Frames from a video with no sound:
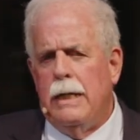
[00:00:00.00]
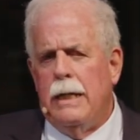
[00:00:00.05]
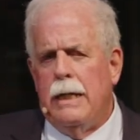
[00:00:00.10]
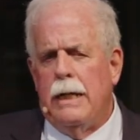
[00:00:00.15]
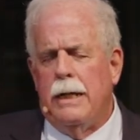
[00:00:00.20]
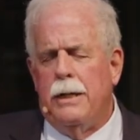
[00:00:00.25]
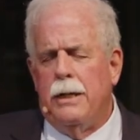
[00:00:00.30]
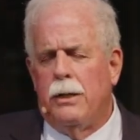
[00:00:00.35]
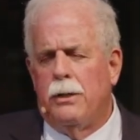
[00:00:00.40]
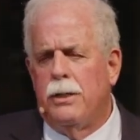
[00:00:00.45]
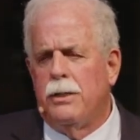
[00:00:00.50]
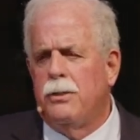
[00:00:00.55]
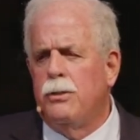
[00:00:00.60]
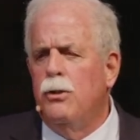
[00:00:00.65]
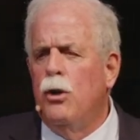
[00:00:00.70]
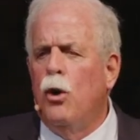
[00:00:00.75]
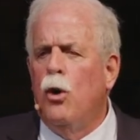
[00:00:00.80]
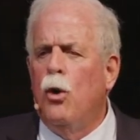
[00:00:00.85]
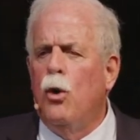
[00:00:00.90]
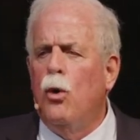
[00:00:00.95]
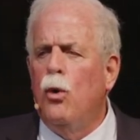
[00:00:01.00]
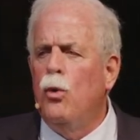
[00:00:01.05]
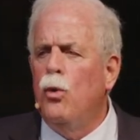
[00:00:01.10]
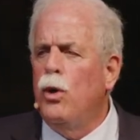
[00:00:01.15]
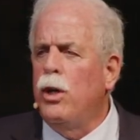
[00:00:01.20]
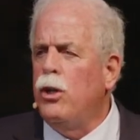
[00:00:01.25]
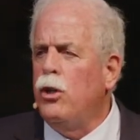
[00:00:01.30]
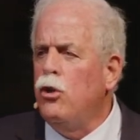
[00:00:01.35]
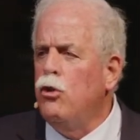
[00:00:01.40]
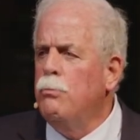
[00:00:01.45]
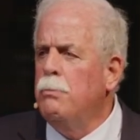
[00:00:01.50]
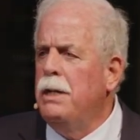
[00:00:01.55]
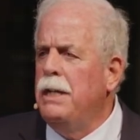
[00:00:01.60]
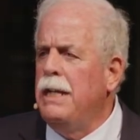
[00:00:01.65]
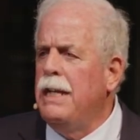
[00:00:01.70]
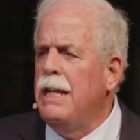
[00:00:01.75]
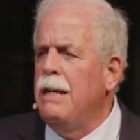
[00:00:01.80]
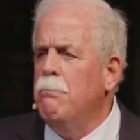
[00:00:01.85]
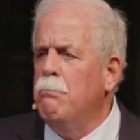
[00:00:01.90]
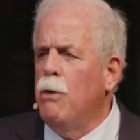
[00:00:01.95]
And there is no human
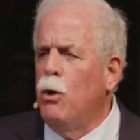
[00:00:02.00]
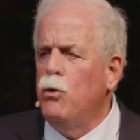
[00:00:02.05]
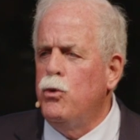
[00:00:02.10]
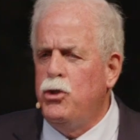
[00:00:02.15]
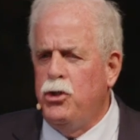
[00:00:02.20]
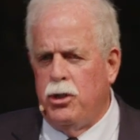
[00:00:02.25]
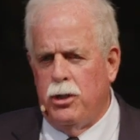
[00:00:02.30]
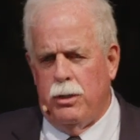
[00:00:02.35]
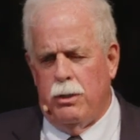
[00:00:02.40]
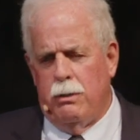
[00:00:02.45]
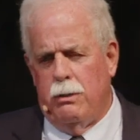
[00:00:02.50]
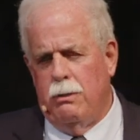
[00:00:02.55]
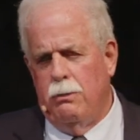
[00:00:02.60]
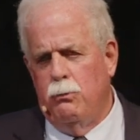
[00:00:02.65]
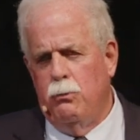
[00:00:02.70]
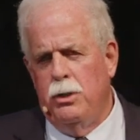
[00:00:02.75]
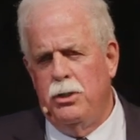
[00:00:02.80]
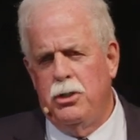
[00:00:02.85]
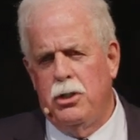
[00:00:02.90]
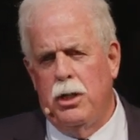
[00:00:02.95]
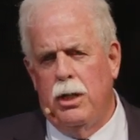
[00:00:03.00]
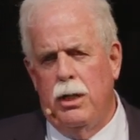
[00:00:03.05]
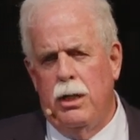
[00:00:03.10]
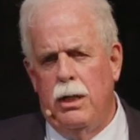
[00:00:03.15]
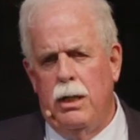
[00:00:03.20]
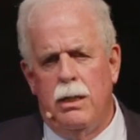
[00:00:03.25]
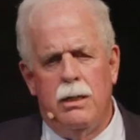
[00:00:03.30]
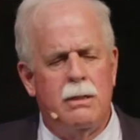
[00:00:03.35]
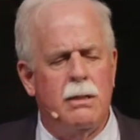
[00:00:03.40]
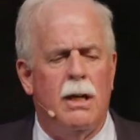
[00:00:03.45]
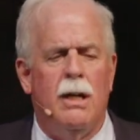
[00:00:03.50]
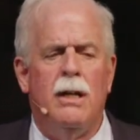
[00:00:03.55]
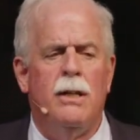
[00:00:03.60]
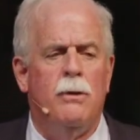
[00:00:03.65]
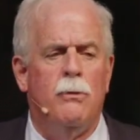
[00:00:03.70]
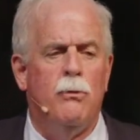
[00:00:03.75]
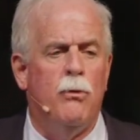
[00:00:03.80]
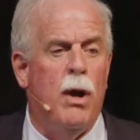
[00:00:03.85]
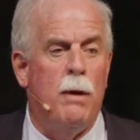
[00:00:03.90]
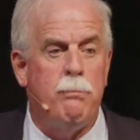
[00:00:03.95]
emotion which is
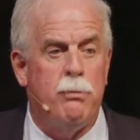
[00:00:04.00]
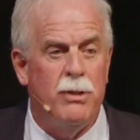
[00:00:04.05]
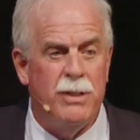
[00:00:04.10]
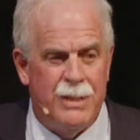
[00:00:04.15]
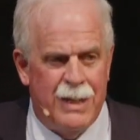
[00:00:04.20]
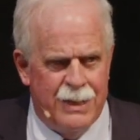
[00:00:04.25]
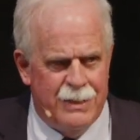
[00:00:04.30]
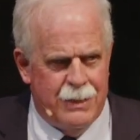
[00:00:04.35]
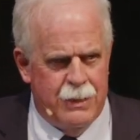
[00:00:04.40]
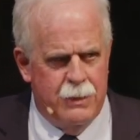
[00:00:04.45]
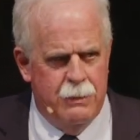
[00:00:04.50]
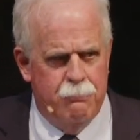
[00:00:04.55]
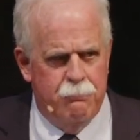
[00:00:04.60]
unrepresented.